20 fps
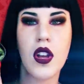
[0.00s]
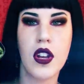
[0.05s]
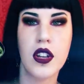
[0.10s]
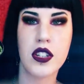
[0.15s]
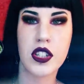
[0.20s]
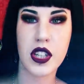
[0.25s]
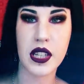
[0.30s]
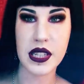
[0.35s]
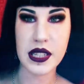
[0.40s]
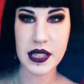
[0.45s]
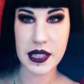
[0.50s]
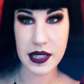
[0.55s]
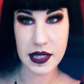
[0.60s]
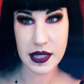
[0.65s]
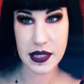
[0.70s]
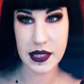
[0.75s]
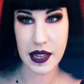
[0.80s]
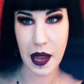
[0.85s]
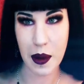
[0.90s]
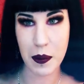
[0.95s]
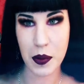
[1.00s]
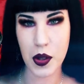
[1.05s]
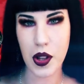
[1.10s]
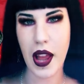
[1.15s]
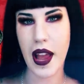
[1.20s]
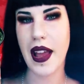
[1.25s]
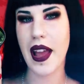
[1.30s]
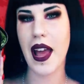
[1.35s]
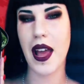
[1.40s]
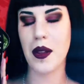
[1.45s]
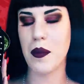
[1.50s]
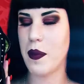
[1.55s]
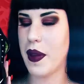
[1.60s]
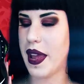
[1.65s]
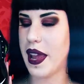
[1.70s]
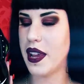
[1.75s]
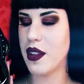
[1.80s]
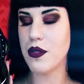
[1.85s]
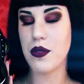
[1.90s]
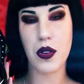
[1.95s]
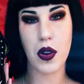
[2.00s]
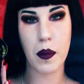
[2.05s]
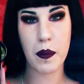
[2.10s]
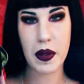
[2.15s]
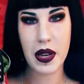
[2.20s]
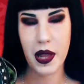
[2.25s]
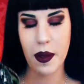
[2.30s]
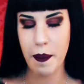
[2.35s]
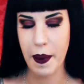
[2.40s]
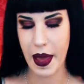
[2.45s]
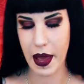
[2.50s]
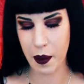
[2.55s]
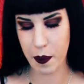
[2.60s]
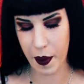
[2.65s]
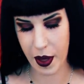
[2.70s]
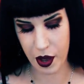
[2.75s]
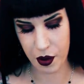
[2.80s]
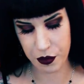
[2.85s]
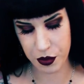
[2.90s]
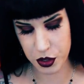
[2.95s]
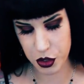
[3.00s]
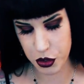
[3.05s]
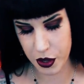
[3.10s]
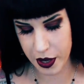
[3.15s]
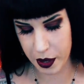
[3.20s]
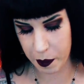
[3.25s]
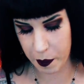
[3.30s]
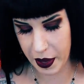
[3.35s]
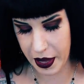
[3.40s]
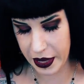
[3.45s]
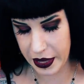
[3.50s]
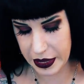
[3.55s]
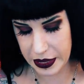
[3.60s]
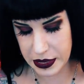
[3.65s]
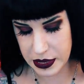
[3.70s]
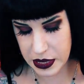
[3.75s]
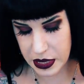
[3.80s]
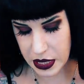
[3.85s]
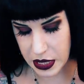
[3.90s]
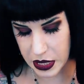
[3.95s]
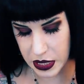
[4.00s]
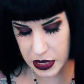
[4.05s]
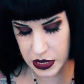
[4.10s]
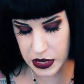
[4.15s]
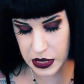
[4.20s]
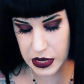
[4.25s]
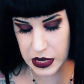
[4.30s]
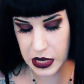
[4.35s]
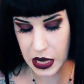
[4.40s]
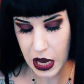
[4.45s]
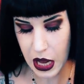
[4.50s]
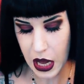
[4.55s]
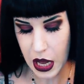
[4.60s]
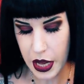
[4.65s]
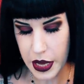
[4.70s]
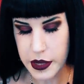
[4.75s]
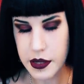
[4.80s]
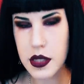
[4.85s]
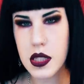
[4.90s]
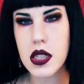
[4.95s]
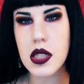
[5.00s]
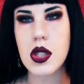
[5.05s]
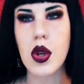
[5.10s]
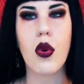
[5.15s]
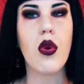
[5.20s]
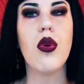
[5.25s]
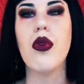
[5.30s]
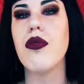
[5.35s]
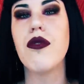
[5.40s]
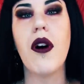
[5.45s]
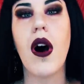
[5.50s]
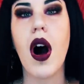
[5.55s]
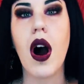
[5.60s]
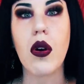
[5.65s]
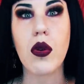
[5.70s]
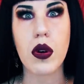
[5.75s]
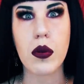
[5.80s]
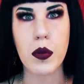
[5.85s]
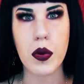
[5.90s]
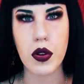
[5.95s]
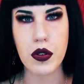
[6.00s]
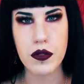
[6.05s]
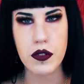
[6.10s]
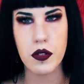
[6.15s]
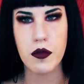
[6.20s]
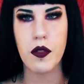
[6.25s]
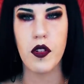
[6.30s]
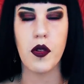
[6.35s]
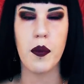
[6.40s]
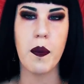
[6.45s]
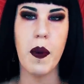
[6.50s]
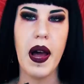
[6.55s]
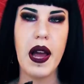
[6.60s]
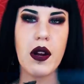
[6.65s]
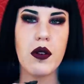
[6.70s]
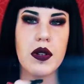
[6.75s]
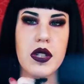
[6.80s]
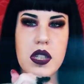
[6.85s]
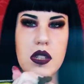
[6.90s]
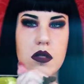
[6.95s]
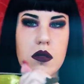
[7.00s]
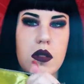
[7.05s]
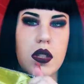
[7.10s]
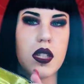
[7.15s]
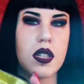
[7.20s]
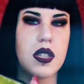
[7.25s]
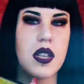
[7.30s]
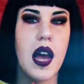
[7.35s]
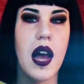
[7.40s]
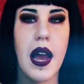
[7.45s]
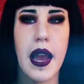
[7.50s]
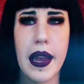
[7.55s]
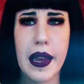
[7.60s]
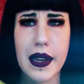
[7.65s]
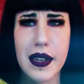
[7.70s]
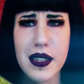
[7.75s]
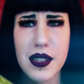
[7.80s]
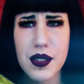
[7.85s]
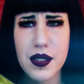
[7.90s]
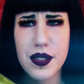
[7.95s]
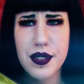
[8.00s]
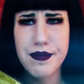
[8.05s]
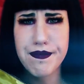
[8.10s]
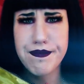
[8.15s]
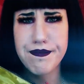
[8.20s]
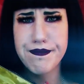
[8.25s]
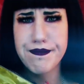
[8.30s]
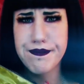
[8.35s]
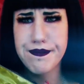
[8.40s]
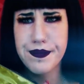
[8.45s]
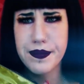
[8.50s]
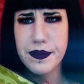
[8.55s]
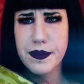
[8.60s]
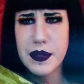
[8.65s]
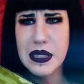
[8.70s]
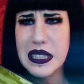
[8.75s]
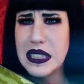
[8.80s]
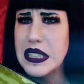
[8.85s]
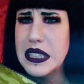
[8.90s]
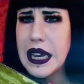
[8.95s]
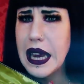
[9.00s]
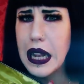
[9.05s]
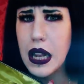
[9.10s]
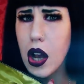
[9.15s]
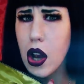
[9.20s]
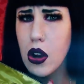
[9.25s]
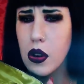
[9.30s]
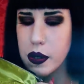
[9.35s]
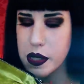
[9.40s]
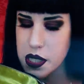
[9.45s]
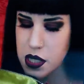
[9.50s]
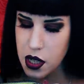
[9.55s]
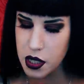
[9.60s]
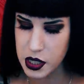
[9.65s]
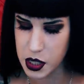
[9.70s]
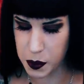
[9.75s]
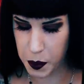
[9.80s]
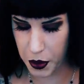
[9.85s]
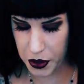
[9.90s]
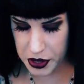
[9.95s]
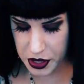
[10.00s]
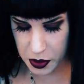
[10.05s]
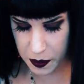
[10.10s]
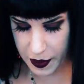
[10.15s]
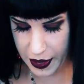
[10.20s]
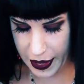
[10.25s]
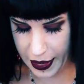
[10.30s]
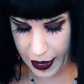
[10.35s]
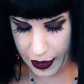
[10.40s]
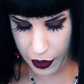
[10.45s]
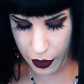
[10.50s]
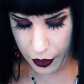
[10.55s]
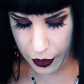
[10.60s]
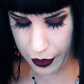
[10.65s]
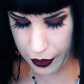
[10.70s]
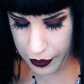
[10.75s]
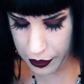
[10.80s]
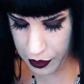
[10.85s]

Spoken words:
So this is the sample I had made for a mini backpack for Drakmakins. It is so far removed from my original design. It's yellow. It's not supposed to be yellow.